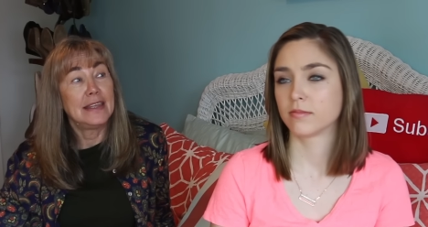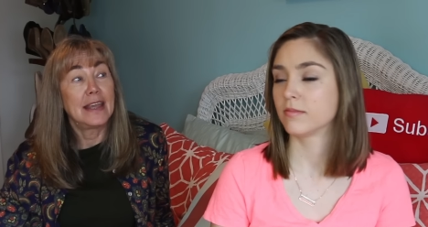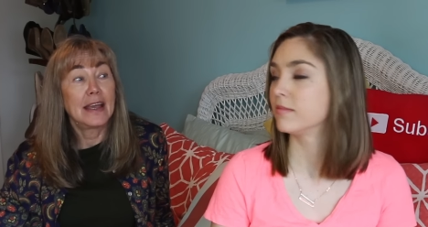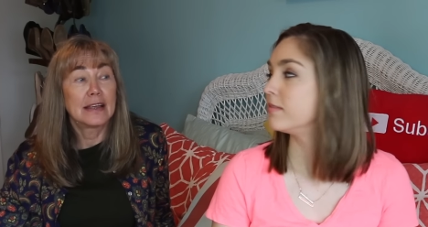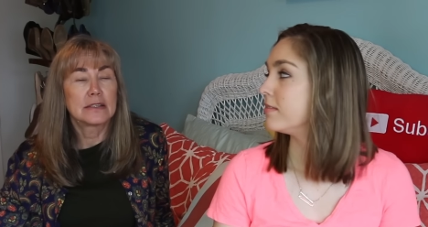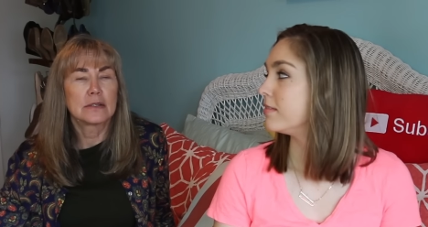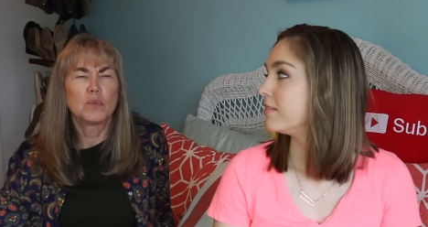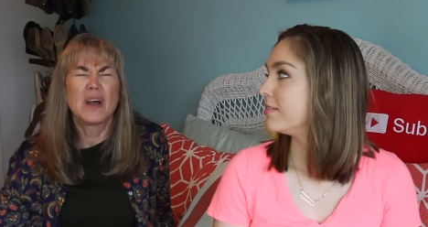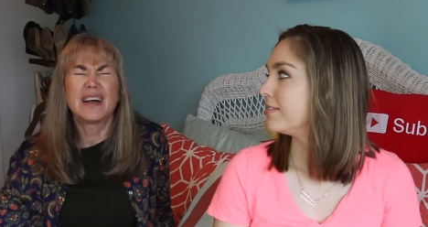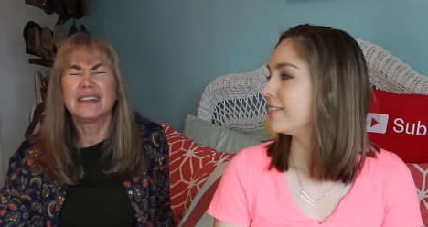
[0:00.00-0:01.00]
Speaker 1: Yes.
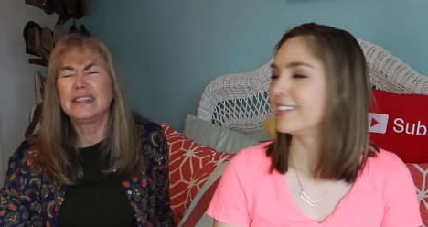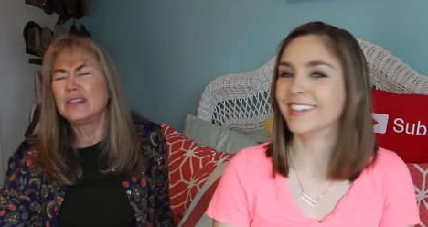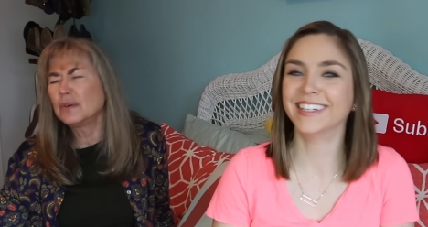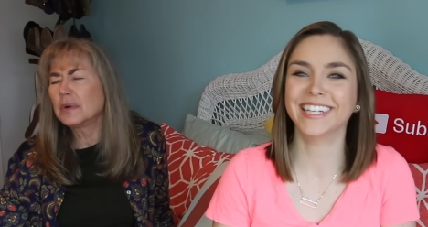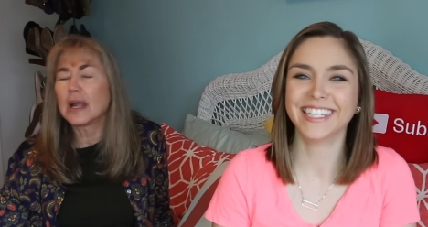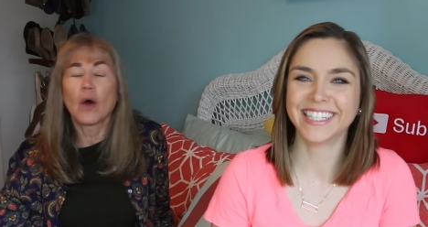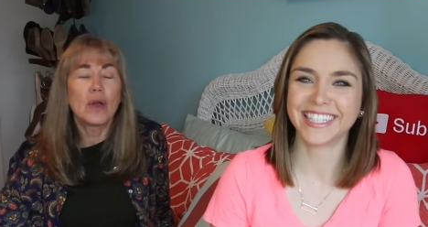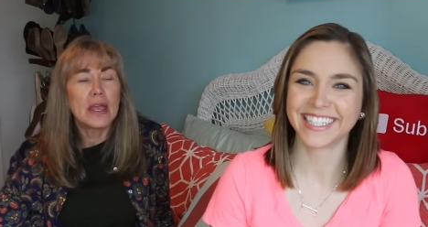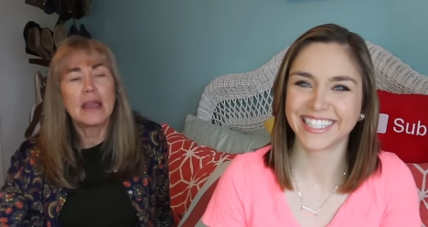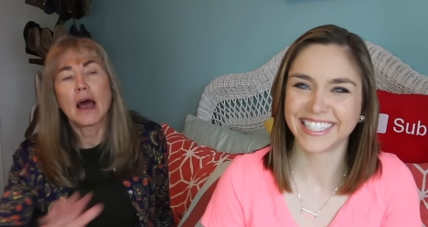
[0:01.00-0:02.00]
Well, you know what?
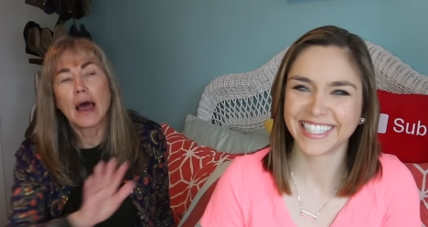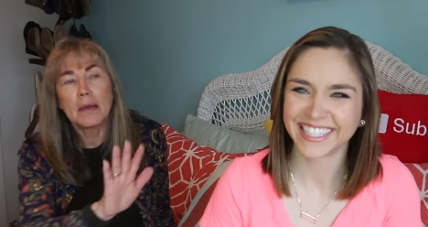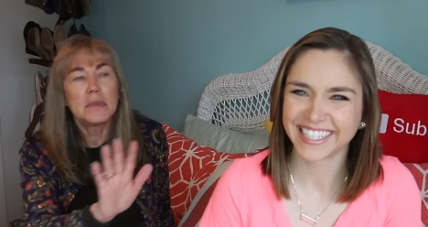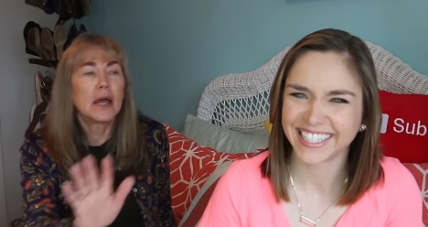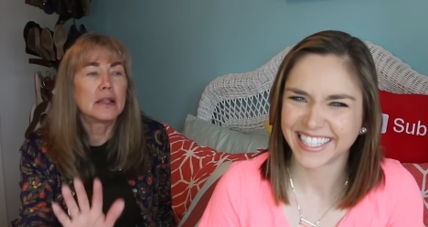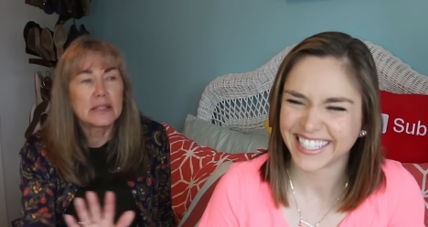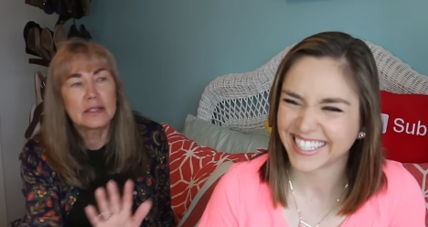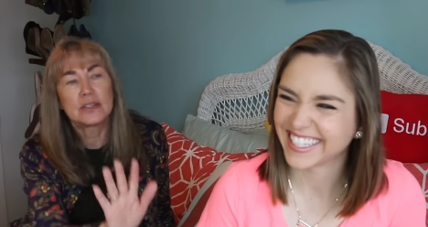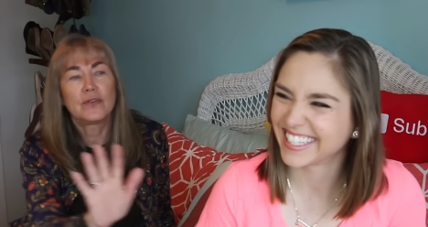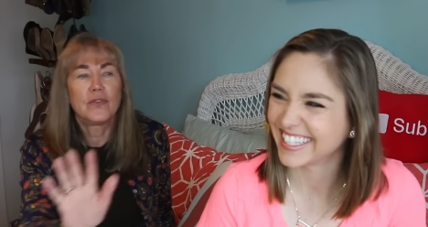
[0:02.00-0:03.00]
Okay, I'm not
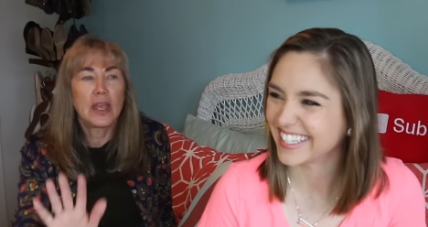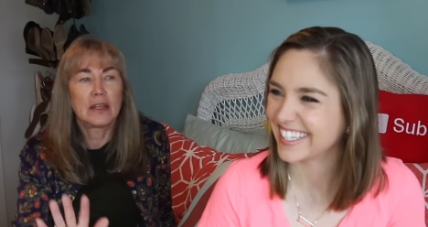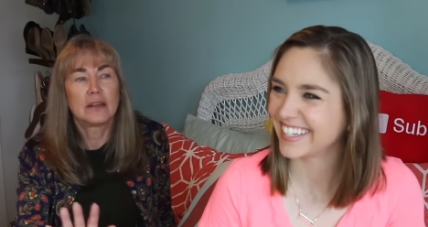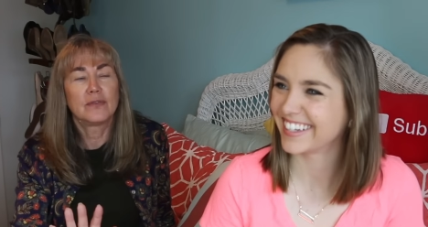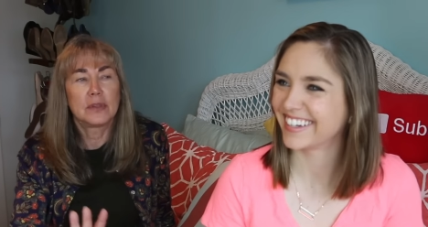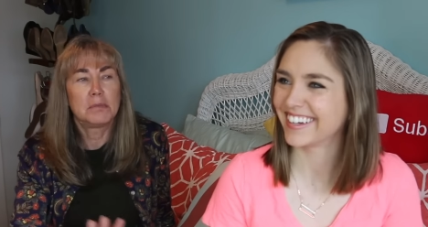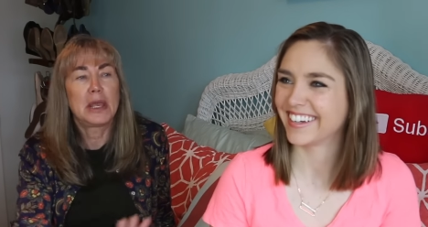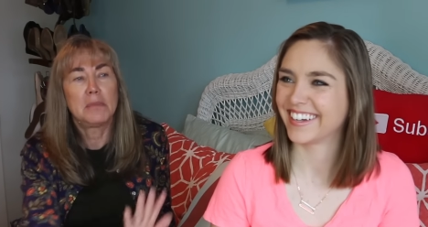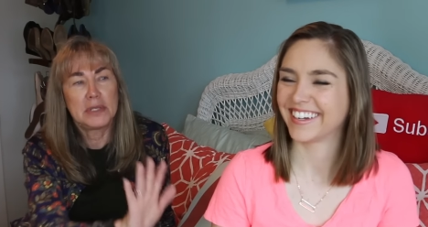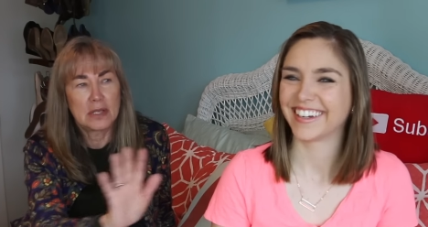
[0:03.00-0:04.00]
such a fan of the
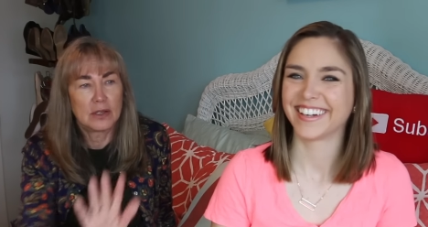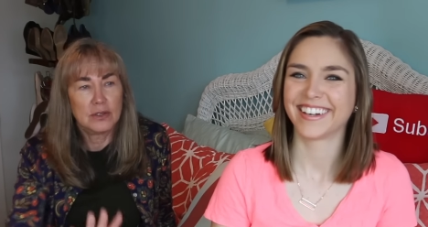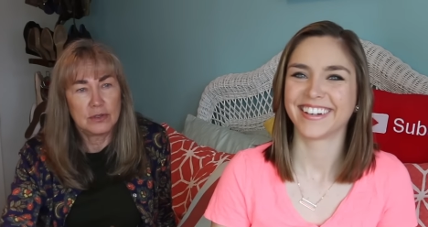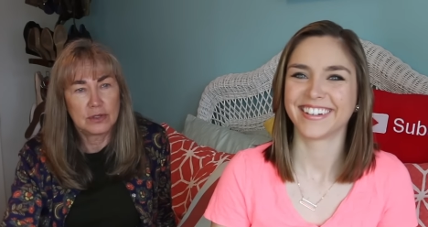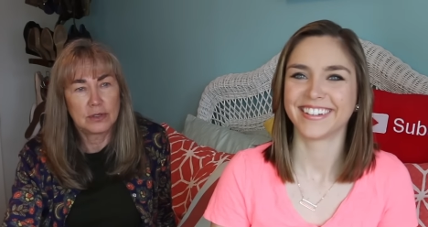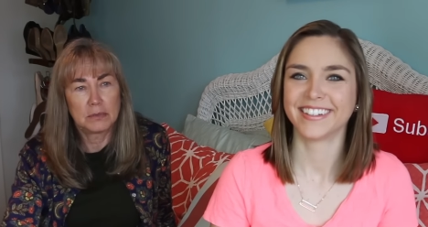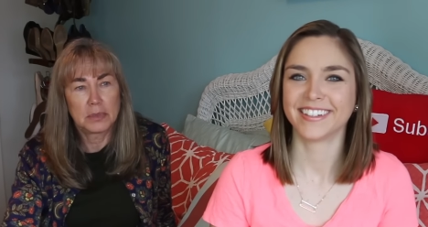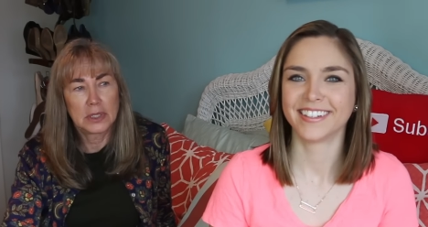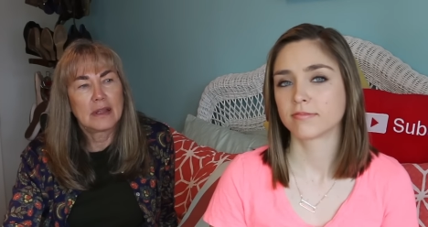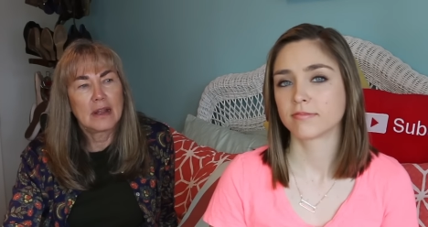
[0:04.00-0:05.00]
babies on YouTube.
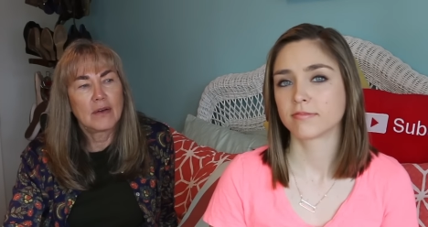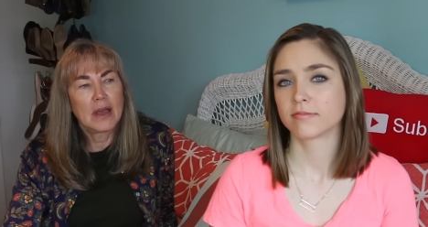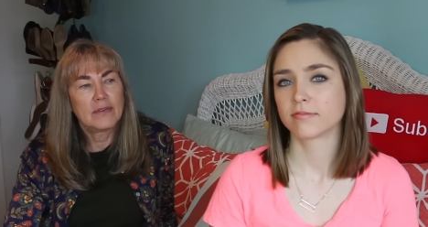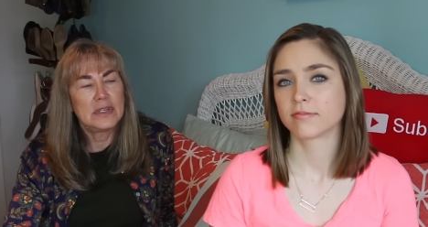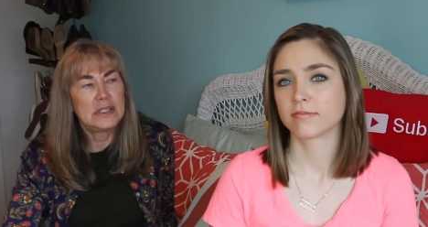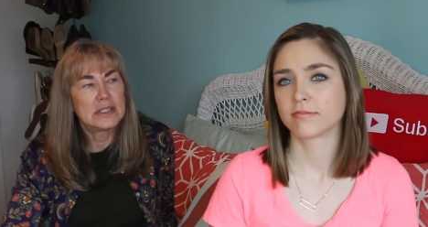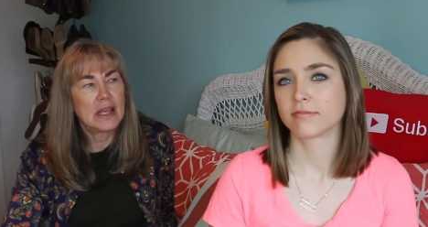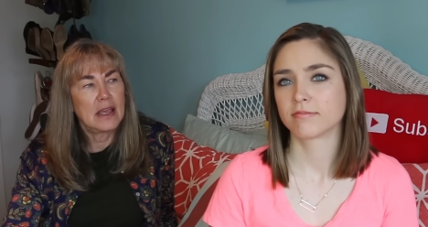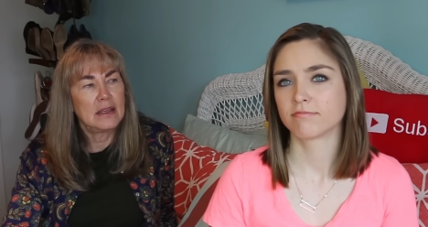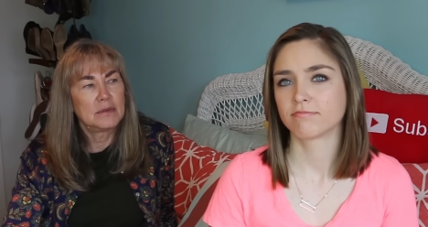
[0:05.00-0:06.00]
They don't have any
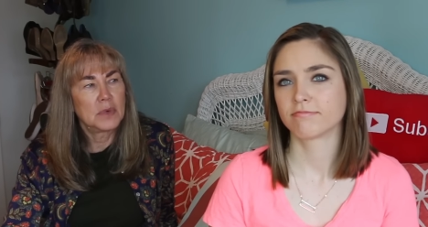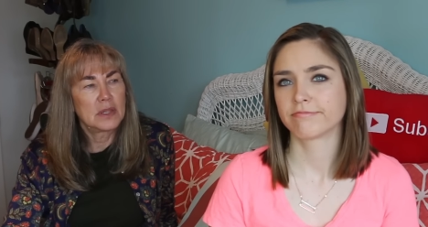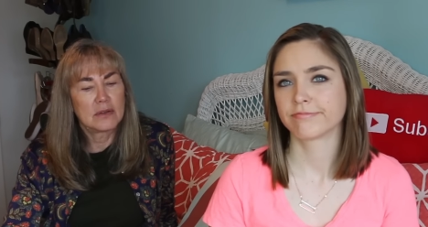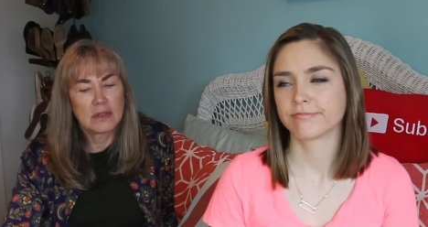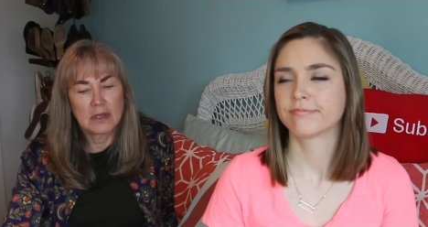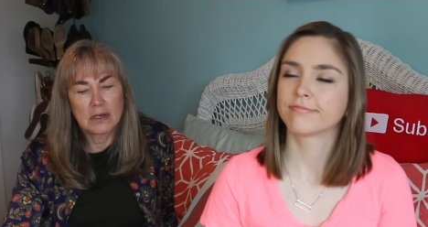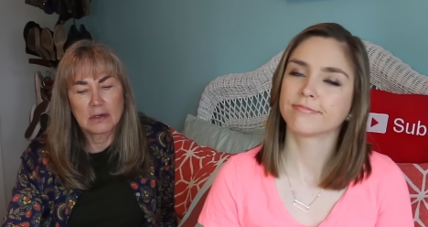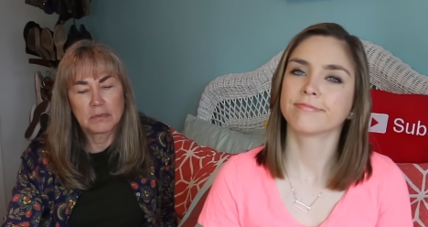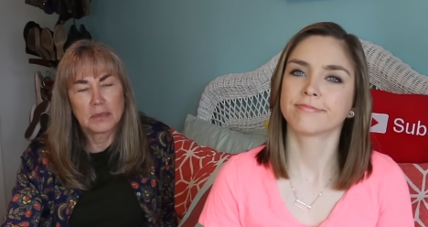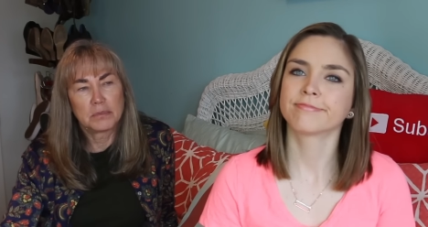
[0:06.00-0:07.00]
say in whether
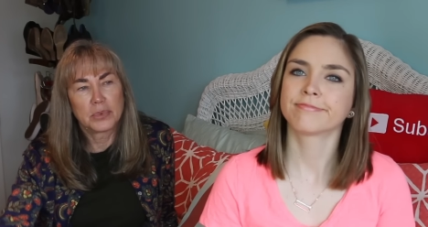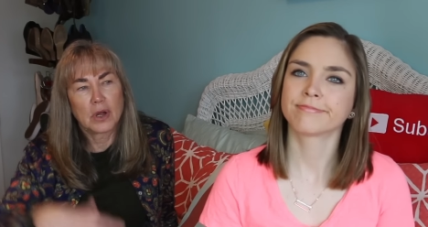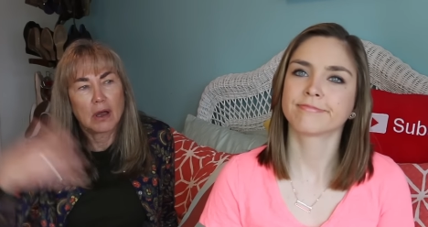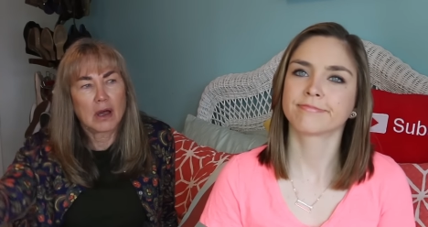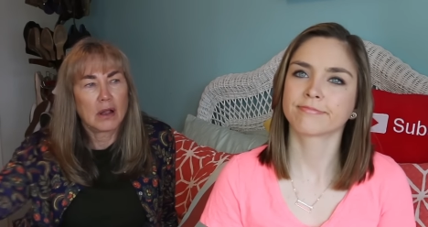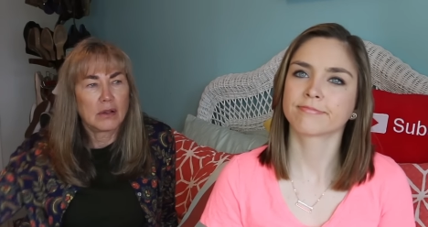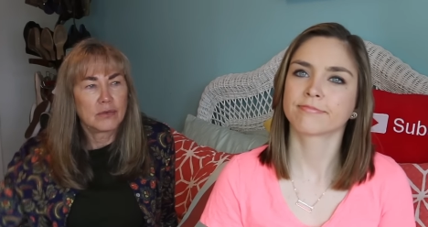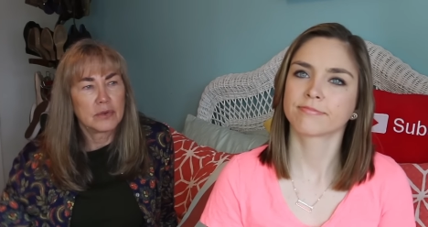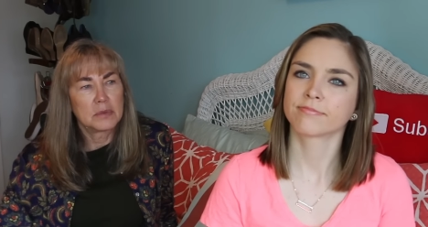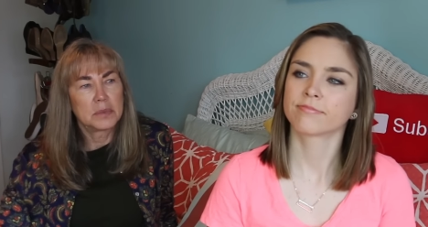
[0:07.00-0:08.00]
they're brought all over the